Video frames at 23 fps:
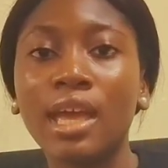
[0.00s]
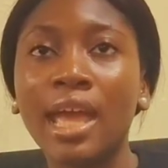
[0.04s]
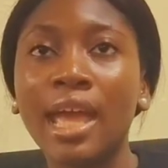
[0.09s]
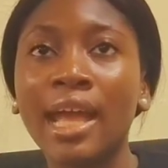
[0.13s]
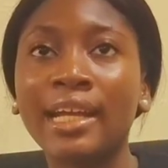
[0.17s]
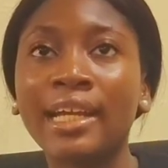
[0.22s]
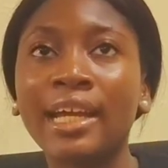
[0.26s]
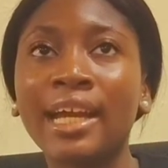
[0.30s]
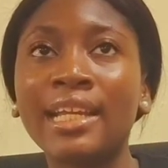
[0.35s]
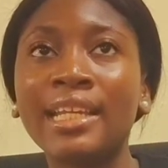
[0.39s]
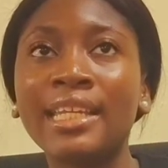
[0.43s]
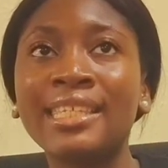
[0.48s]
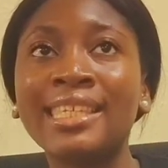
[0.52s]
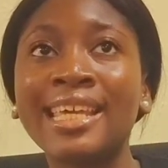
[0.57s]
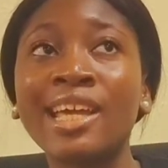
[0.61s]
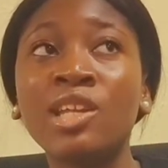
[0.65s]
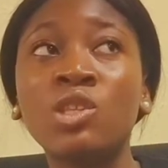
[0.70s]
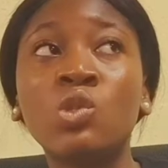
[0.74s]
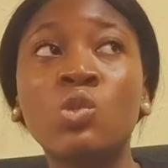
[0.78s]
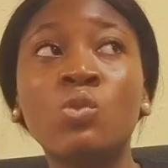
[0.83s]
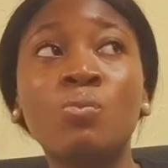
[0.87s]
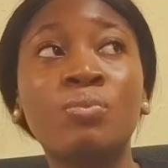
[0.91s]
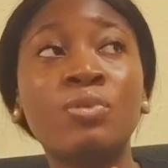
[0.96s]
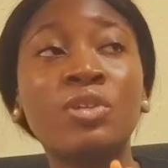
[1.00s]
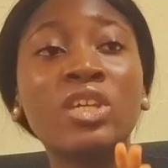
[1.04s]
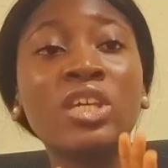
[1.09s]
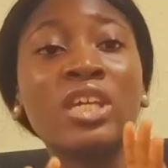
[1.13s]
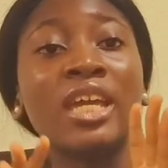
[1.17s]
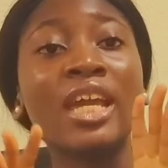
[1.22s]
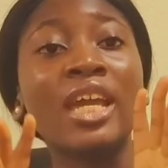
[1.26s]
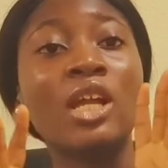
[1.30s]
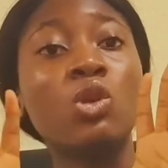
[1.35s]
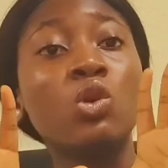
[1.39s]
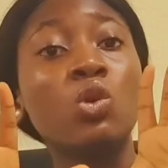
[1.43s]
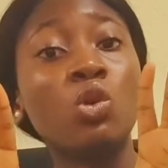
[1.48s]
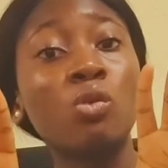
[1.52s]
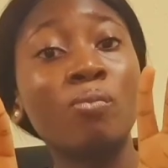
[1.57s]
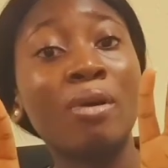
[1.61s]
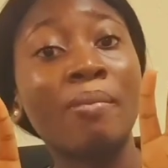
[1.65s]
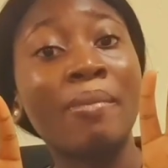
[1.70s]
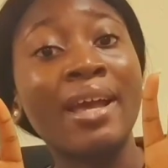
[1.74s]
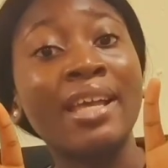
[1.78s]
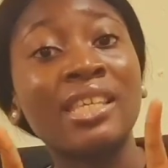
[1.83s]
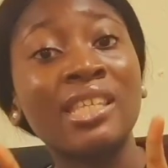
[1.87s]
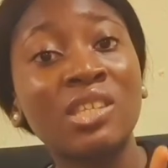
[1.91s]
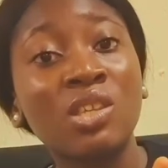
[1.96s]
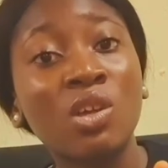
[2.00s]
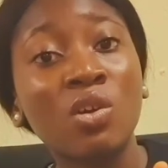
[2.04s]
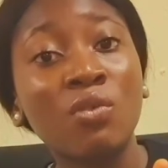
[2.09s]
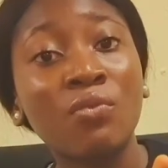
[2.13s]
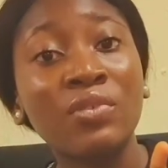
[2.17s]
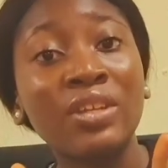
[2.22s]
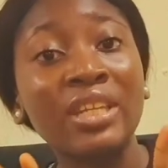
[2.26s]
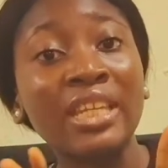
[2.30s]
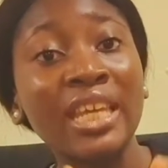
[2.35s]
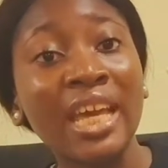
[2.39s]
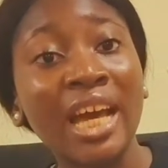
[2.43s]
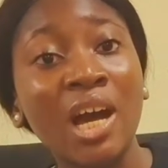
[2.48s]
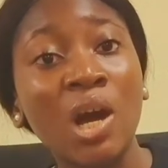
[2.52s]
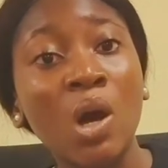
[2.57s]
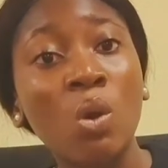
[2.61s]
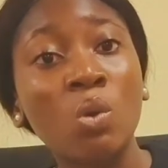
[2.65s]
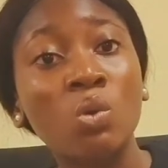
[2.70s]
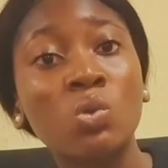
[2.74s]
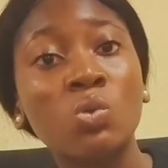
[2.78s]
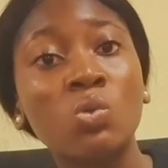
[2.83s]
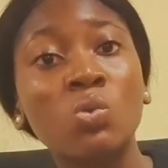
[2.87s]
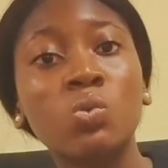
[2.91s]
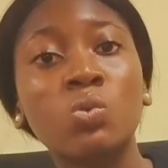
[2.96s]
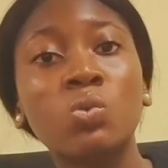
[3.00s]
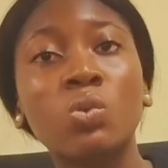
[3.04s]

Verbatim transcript: I can decide to be alone by myself in the house,